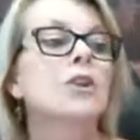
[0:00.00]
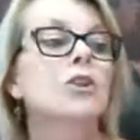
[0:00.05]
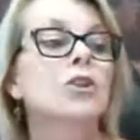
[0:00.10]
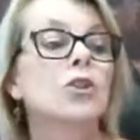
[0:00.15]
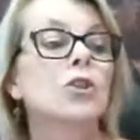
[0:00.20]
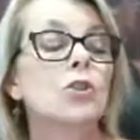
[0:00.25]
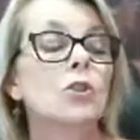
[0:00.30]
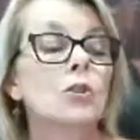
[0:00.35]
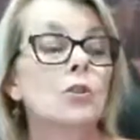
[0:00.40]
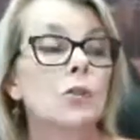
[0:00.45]

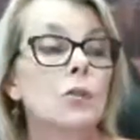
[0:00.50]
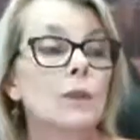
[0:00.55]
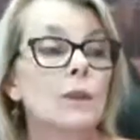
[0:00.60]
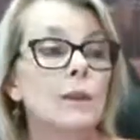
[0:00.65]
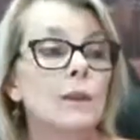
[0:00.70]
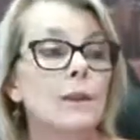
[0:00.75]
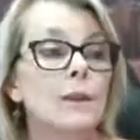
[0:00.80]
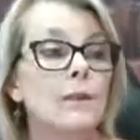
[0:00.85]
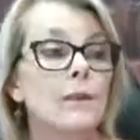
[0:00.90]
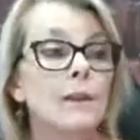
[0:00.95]
2,
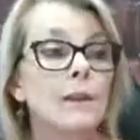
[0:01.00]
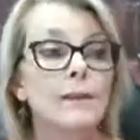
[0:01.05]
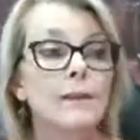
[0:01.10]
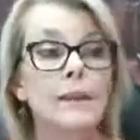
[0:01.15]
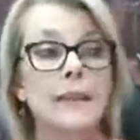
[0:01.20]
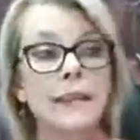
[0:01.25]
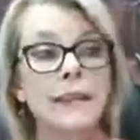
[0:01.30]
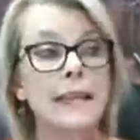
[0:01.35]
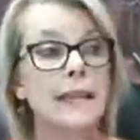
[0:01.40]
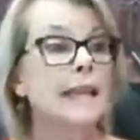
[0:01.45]

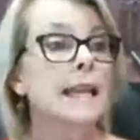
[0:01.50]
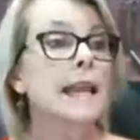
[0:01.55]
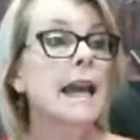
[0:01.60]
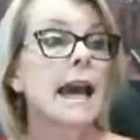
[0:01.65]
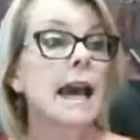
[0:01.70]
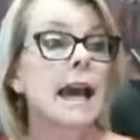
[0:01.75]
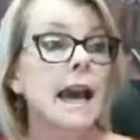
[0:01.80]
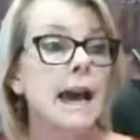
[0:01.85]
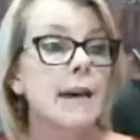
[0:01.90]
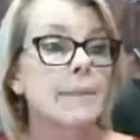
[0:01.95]
feeling
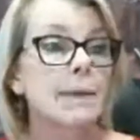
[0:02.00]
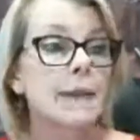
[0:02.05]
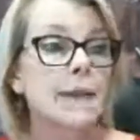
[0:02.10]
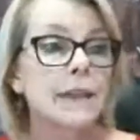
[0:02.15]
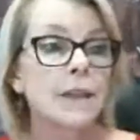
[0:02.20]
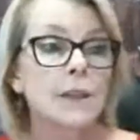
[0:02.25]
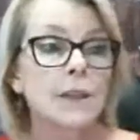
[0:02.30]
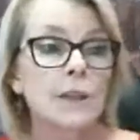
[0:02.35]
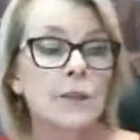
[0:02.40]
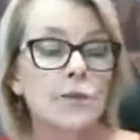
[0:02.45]
calm and
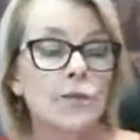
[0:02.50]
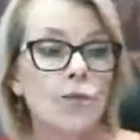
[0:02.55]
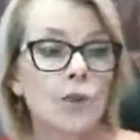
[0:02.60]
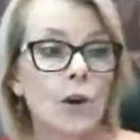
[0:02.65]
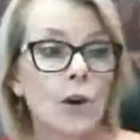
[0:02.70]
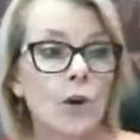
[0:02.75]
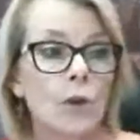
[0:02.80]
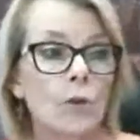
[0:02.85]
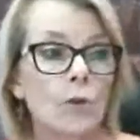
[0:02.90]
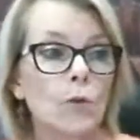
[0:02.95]
in
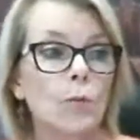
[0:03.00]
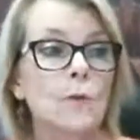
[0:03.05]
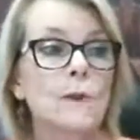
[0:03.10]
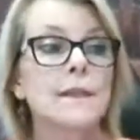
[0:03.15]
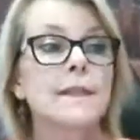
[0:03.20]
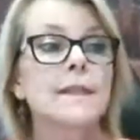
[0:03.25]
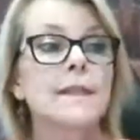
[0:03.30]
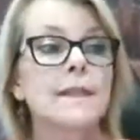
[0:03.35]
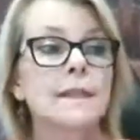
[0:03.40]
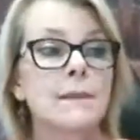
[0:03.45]
control
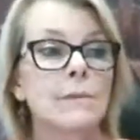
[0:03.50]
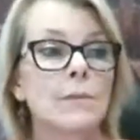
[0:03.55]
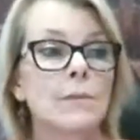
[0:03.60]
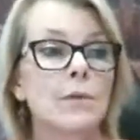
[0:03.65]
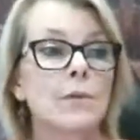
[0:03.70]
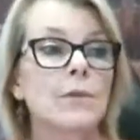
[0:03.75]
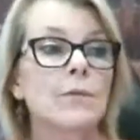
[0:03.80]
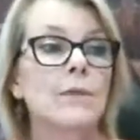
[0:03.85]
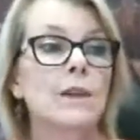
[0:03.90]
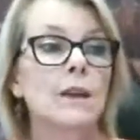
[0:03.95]
with
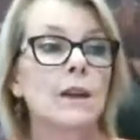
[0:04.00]
simple,